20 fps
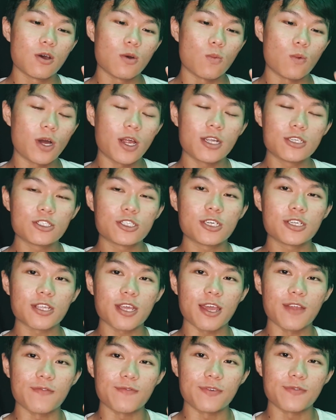
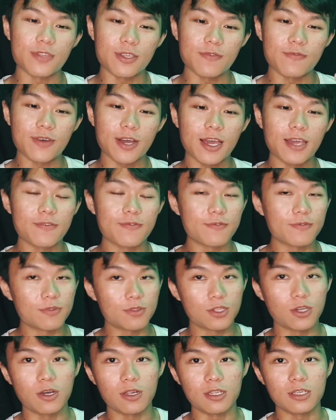
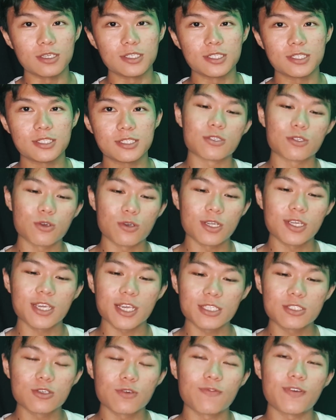$155. Total
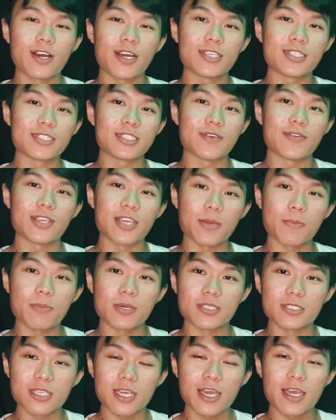gain so far is
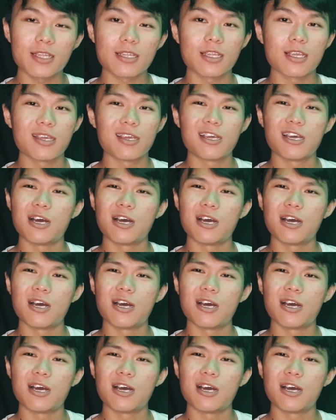78%.